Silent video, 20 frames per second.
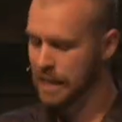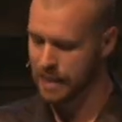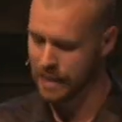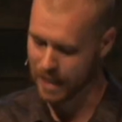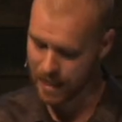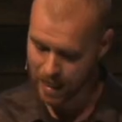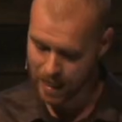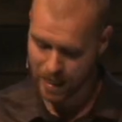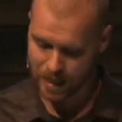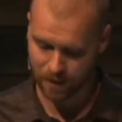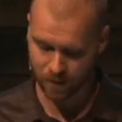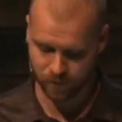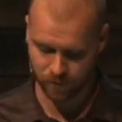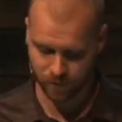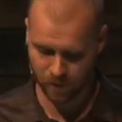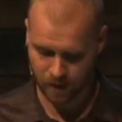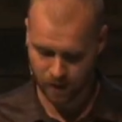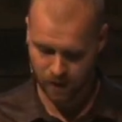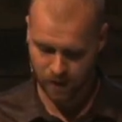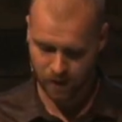have
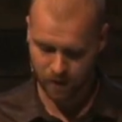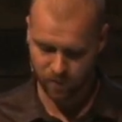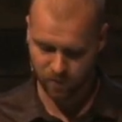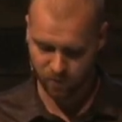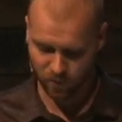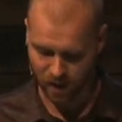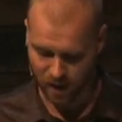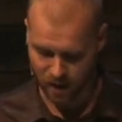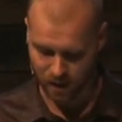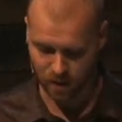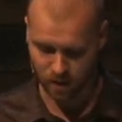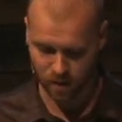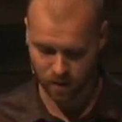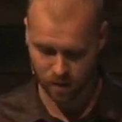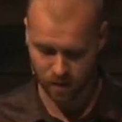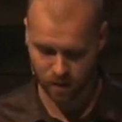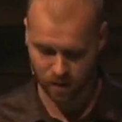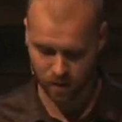faith.